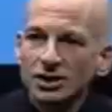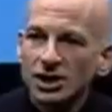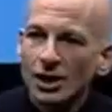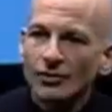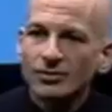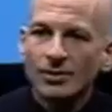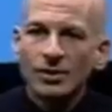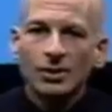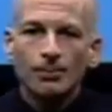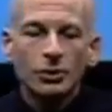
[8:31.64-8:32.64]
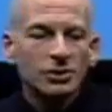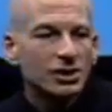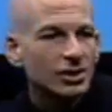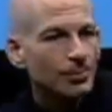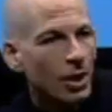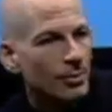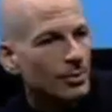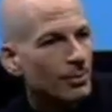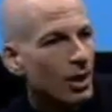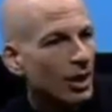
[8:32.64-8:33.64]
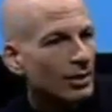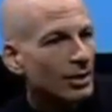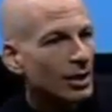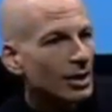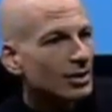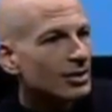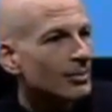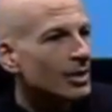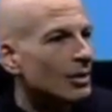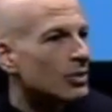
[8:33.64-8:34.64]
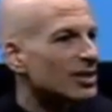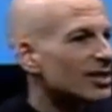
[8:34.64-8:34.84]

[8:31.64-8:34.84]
chair from something the purchasing department bought to something that was a